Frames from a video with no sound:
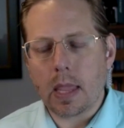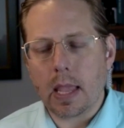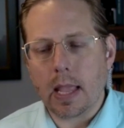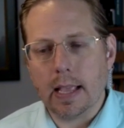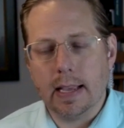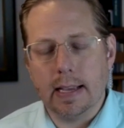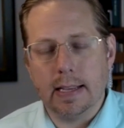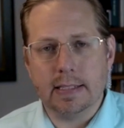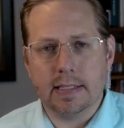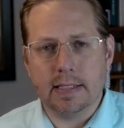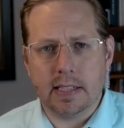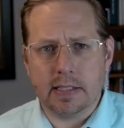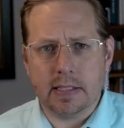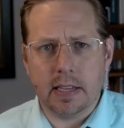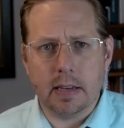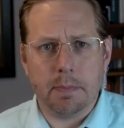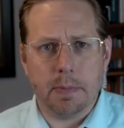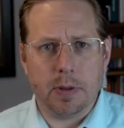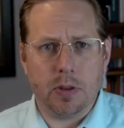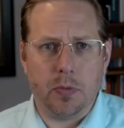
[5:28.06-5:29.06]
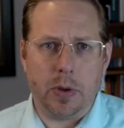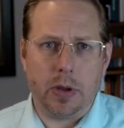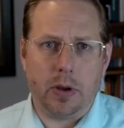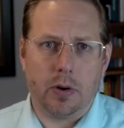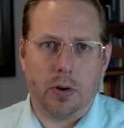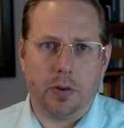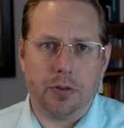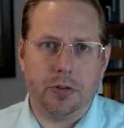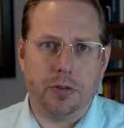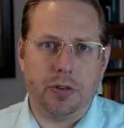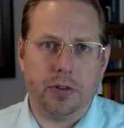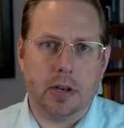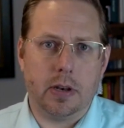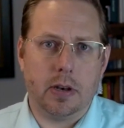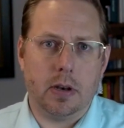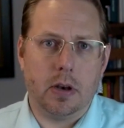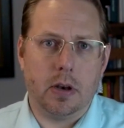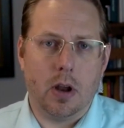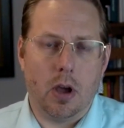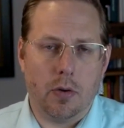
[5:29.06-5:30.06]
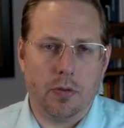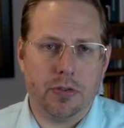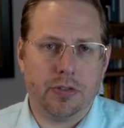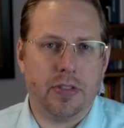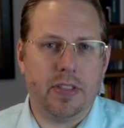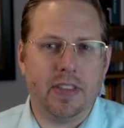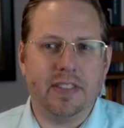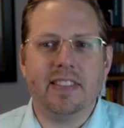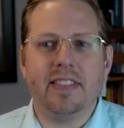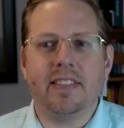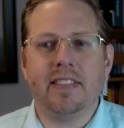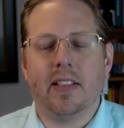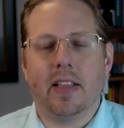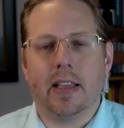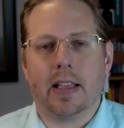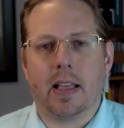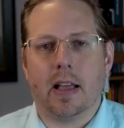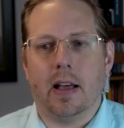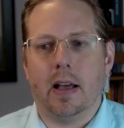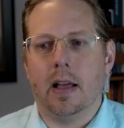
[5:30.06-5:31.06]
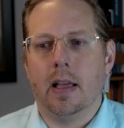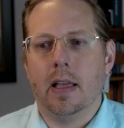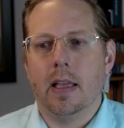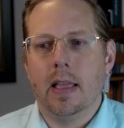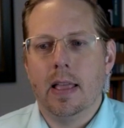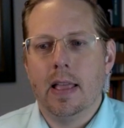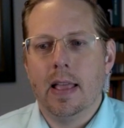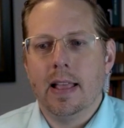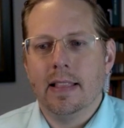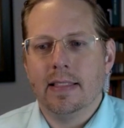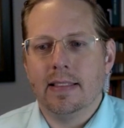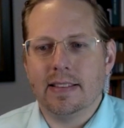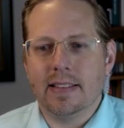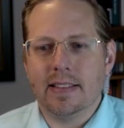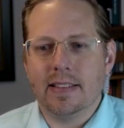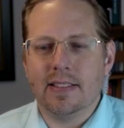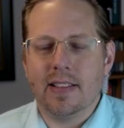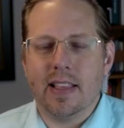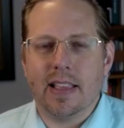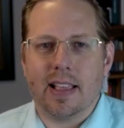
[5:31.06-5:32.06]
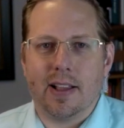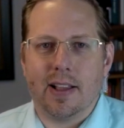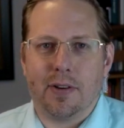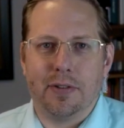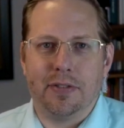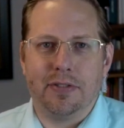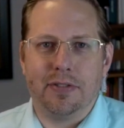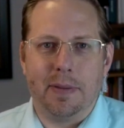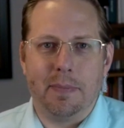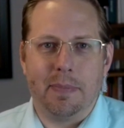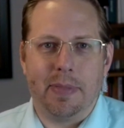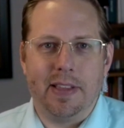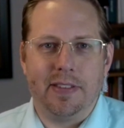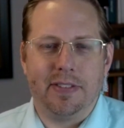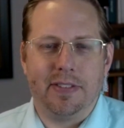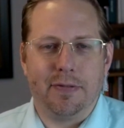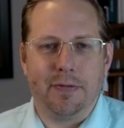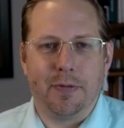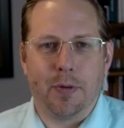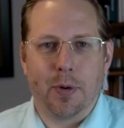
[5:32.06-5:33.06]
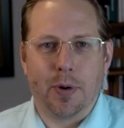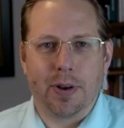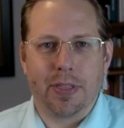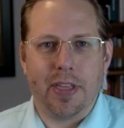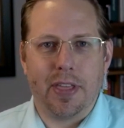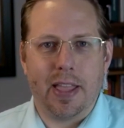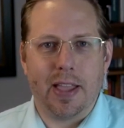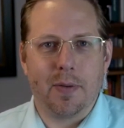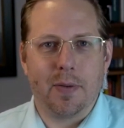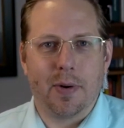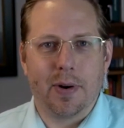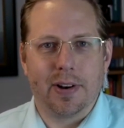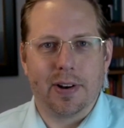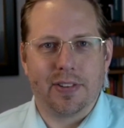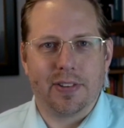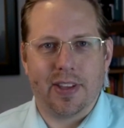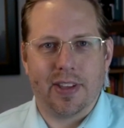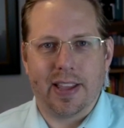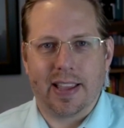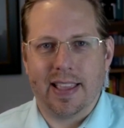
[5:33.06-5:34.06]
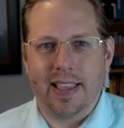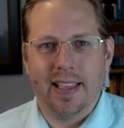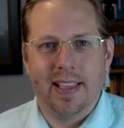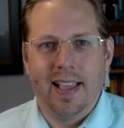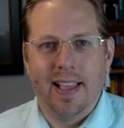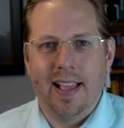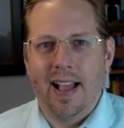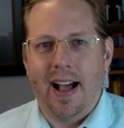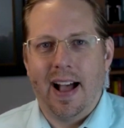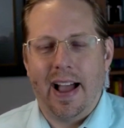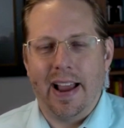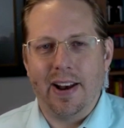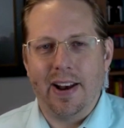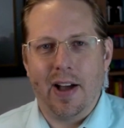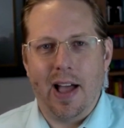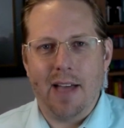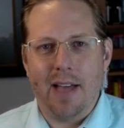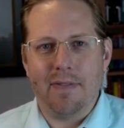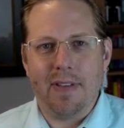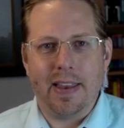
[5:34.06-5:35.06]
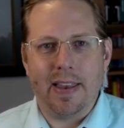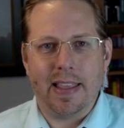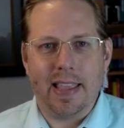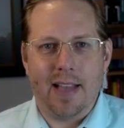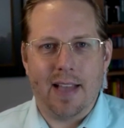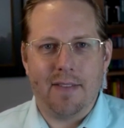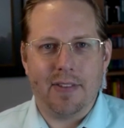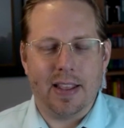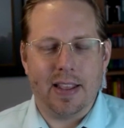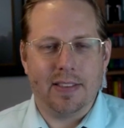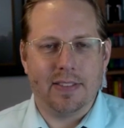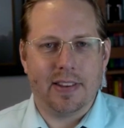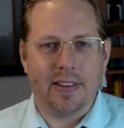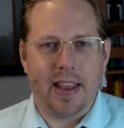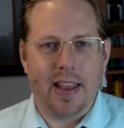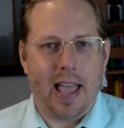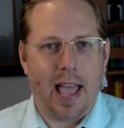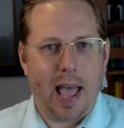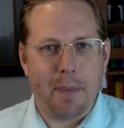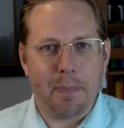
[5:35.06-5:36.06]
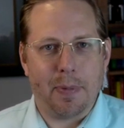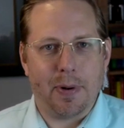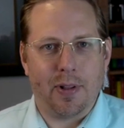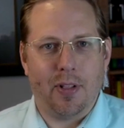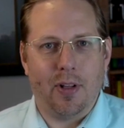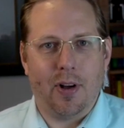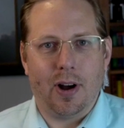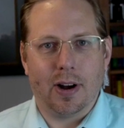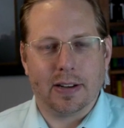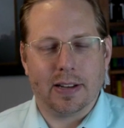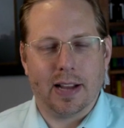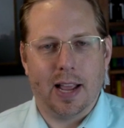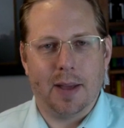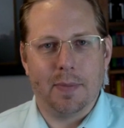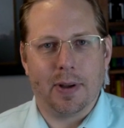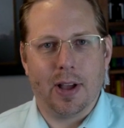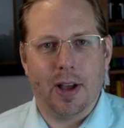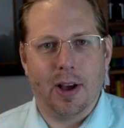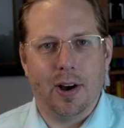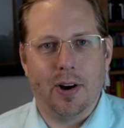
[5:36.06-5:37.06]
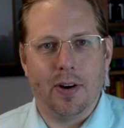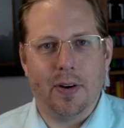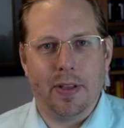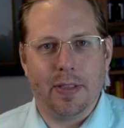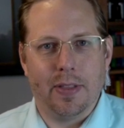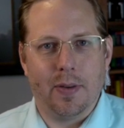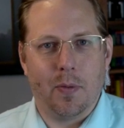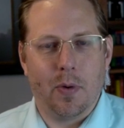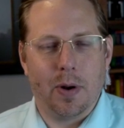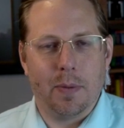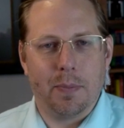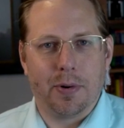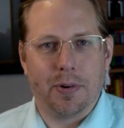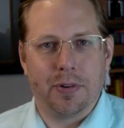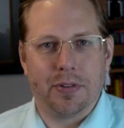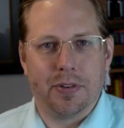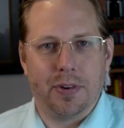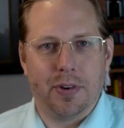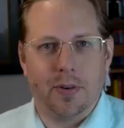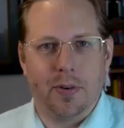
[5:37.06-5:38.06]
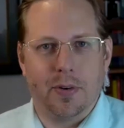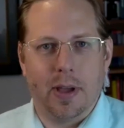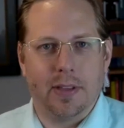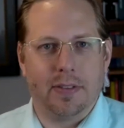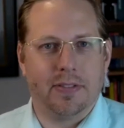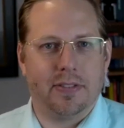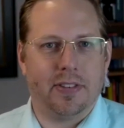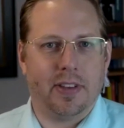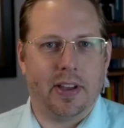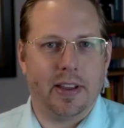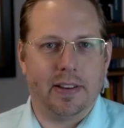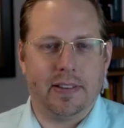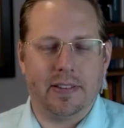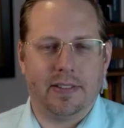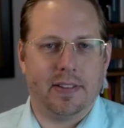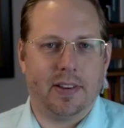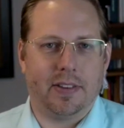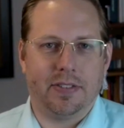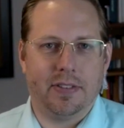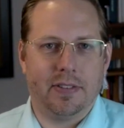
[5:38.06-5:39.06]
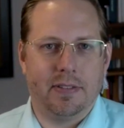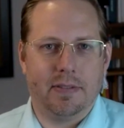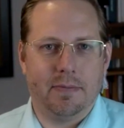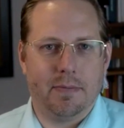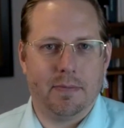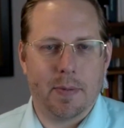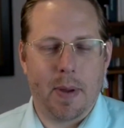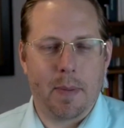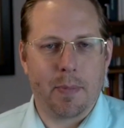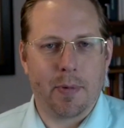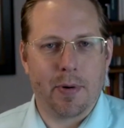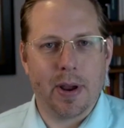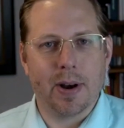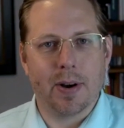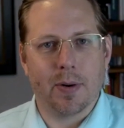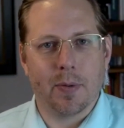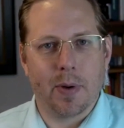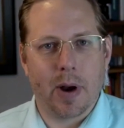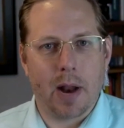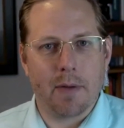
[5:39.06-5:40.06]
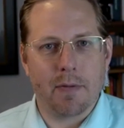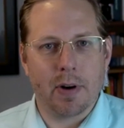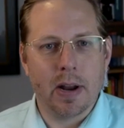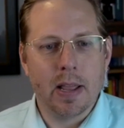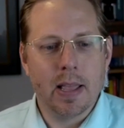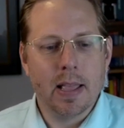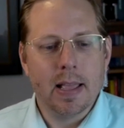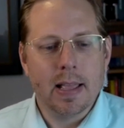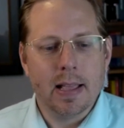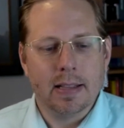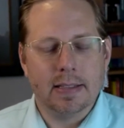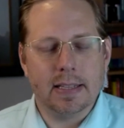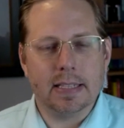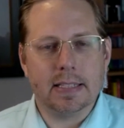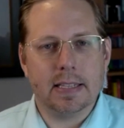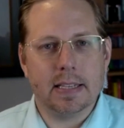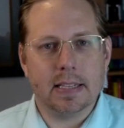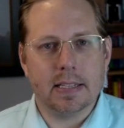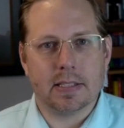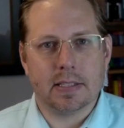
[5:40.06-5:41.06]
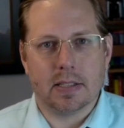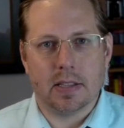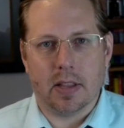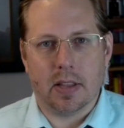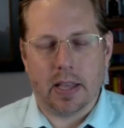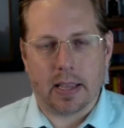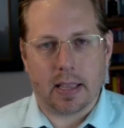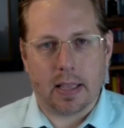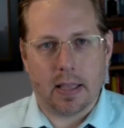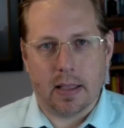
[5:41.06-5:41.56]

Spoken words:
consistent between girls who didn't know. So this isn't like a Christine Blasey Ford thing where it's like, I don't have any evidence and it happened a long time ago and the one person who I cite doesn't remember it or whatever. This is like